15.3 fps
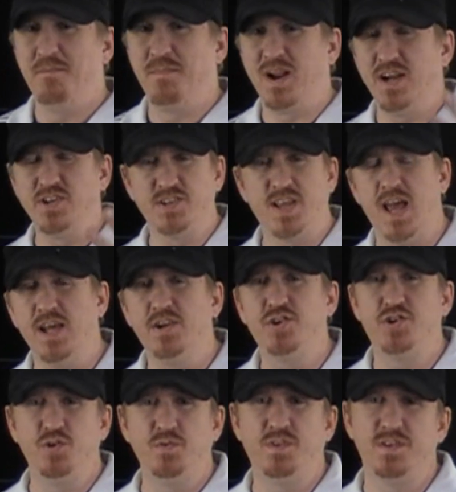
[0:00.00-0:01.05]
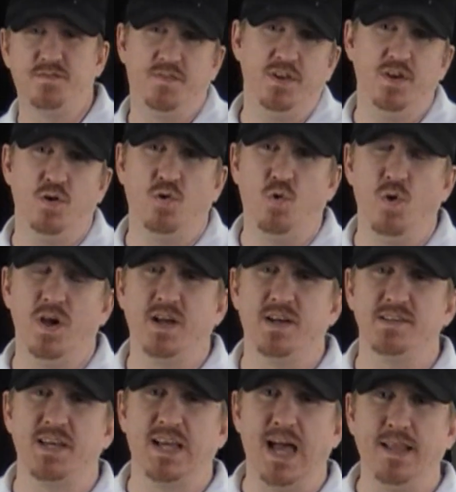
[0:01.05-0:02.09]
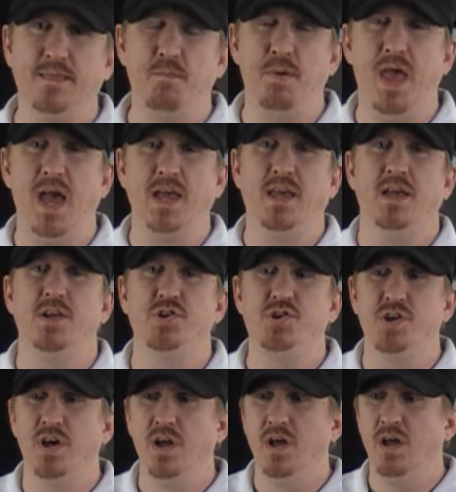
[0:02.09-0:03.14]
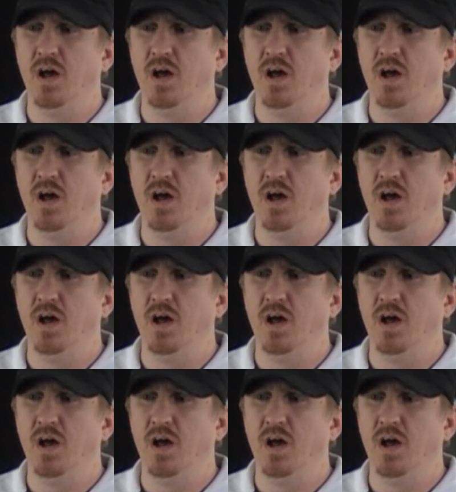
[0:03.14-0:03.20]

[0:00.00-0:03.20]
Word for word: But I just had to shoot this video quick because I got the package